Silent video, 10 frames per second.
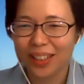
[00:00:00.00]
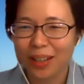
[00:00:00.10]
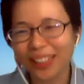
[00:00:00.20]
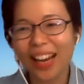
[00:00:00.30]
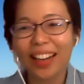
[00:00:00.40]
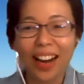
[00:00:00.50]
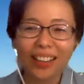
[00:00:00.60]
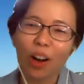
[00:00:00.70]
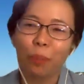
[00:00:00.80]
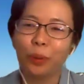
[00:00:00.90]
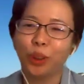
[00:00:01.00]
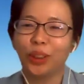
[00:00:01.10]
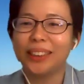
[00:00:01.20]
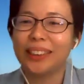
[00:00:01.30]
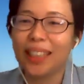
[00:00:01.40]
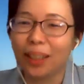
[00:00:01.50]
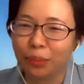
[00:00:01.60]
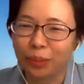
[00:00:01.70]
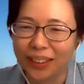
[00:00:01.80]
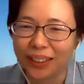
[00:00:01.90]
but then another opportunity
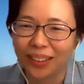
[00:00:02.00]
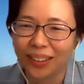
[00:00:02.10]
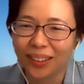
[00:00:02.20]
comes in.